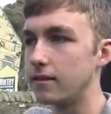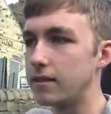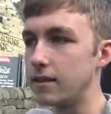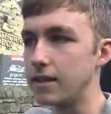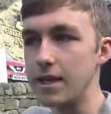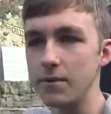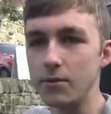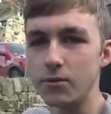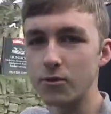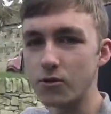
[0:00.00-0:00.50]

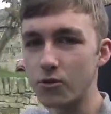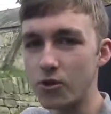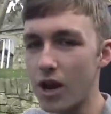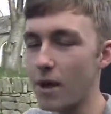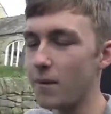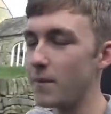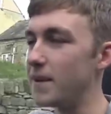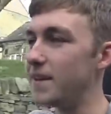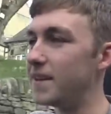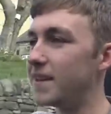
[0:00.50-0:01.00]
keep
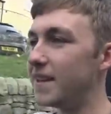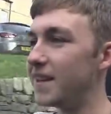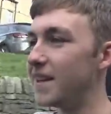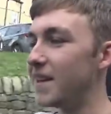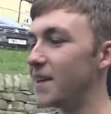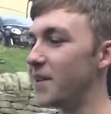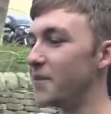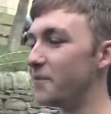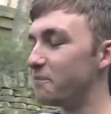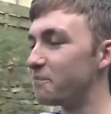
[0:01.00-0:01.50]
subscribing.
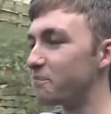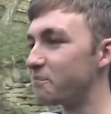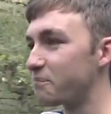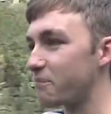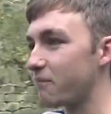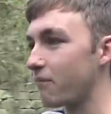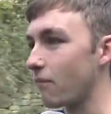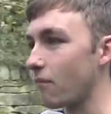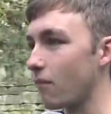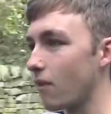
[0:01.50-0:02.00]

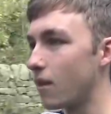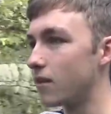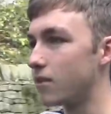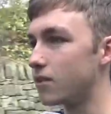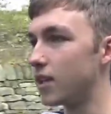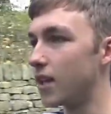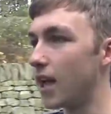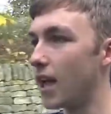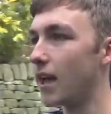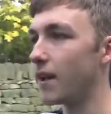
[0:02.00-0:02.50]

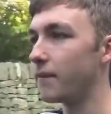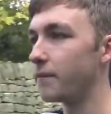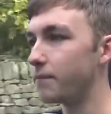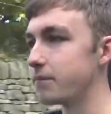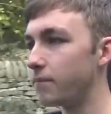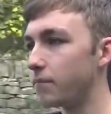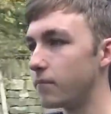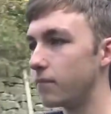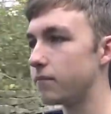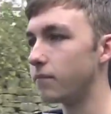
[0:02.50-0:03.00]
So yeah,
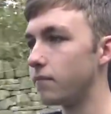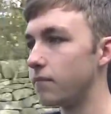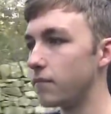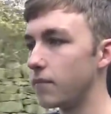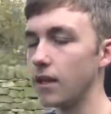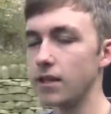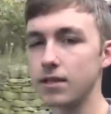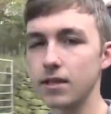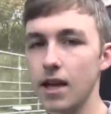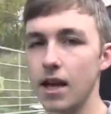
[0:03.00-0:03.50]

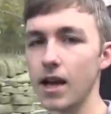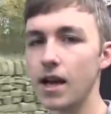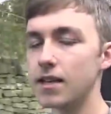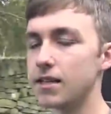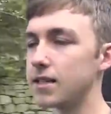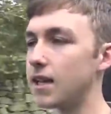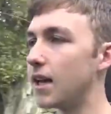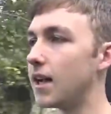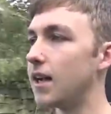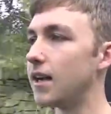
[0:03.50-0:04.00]
thanks
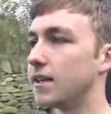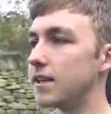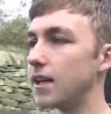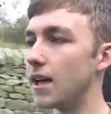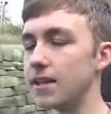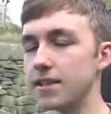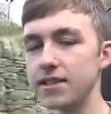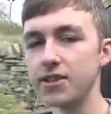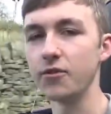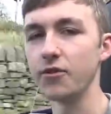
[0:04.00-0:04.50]
guys, and
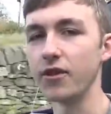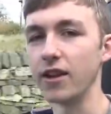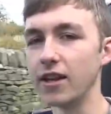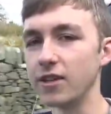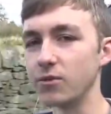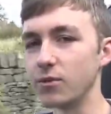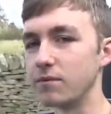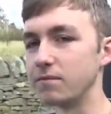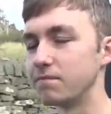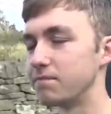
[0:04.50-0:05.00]
I'll see you on the
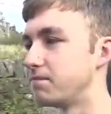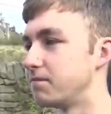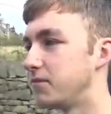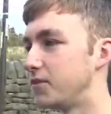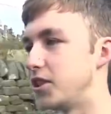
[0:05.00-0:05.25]
next one.